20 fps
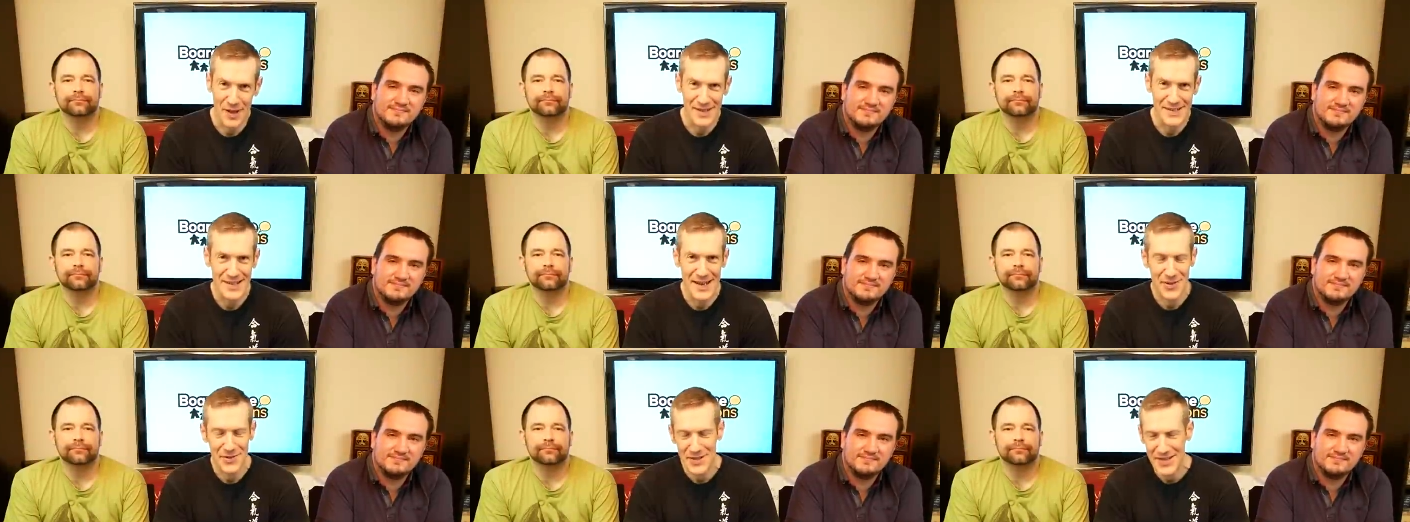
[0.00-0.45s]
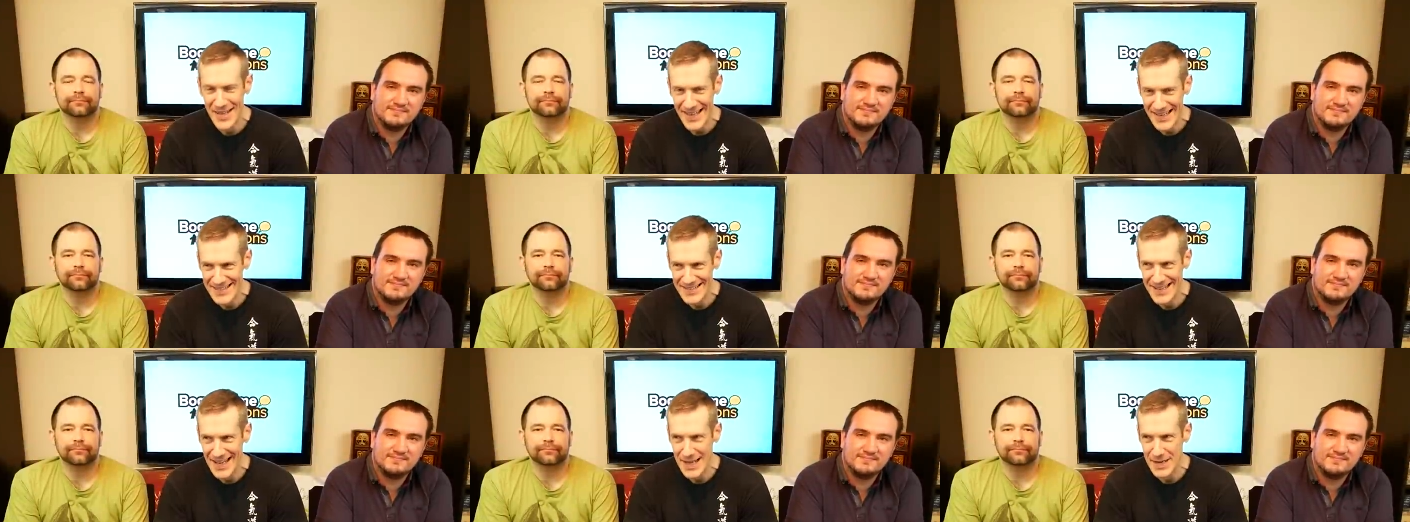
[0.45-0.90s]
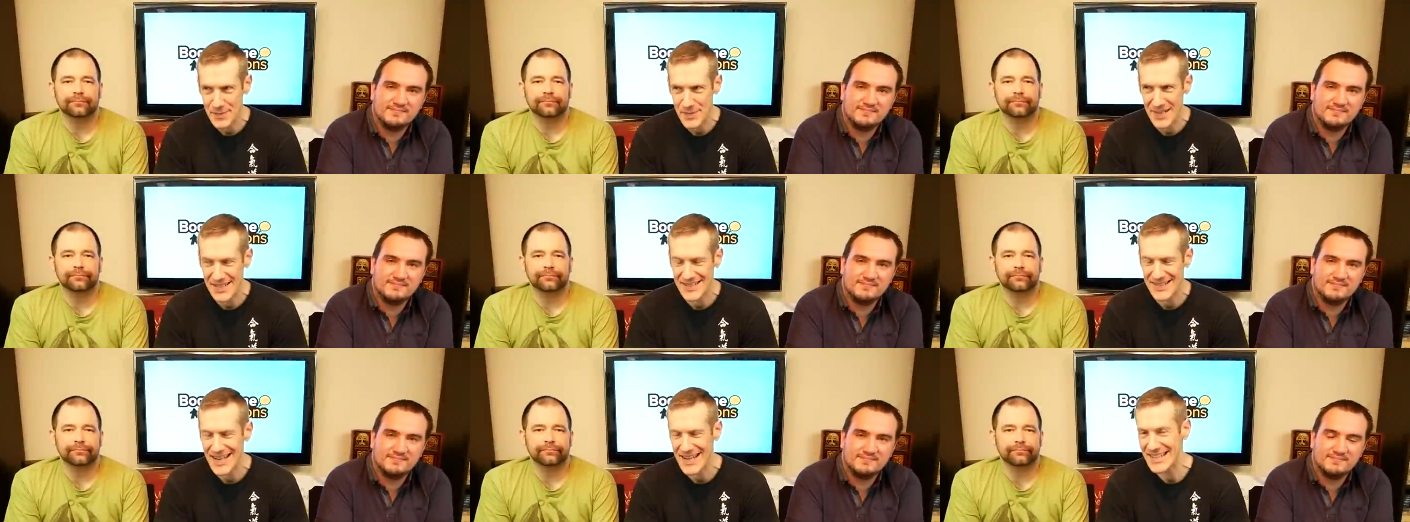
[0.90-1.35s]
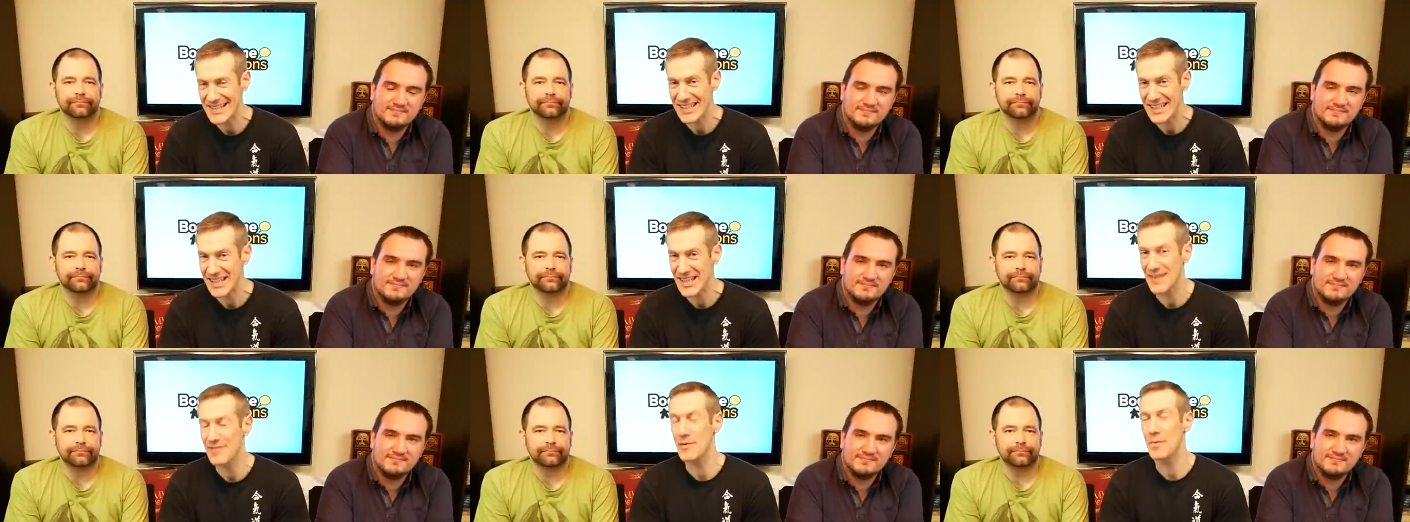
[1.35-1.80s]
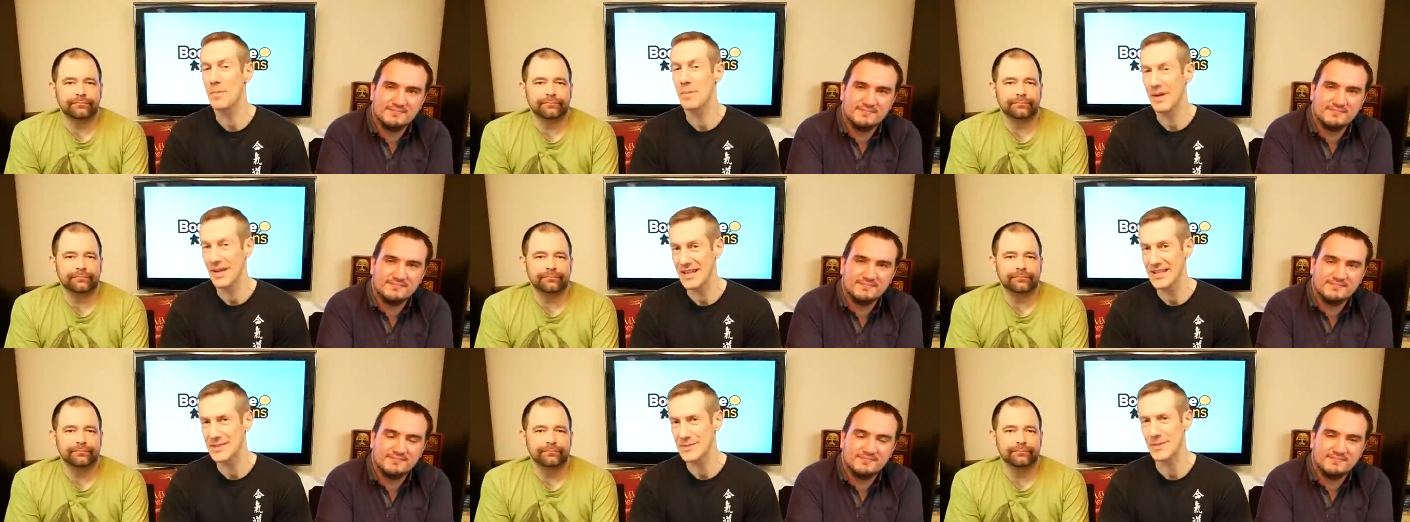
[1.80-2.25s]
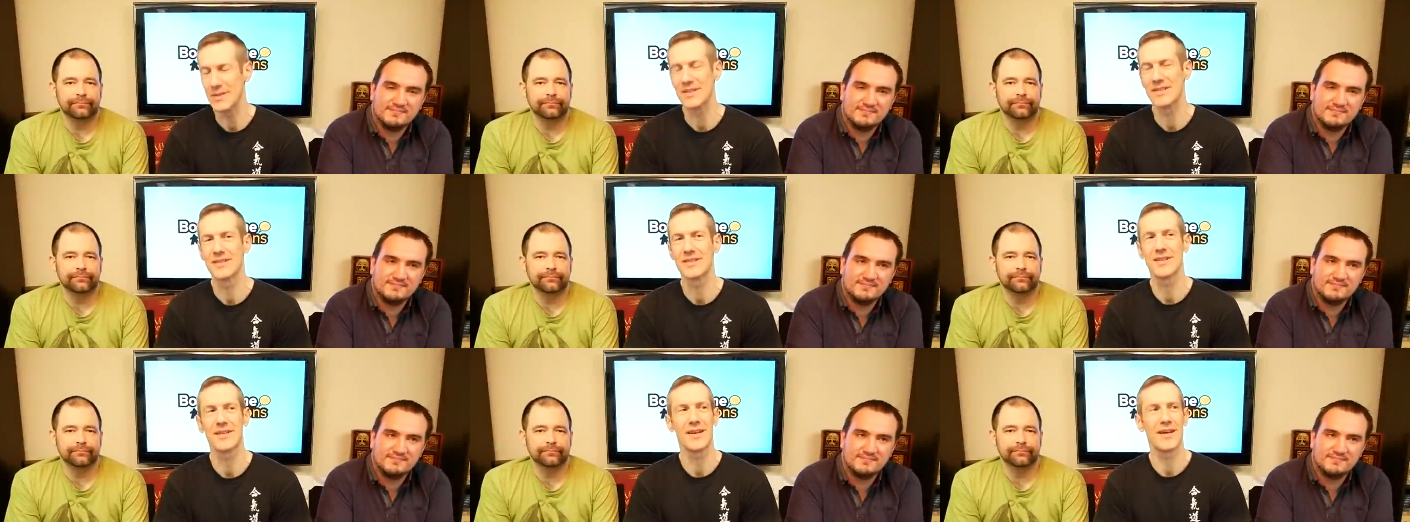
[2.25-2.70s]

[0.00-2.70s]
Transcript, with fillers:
Speaker 1: Now, the next game is technically a replacement.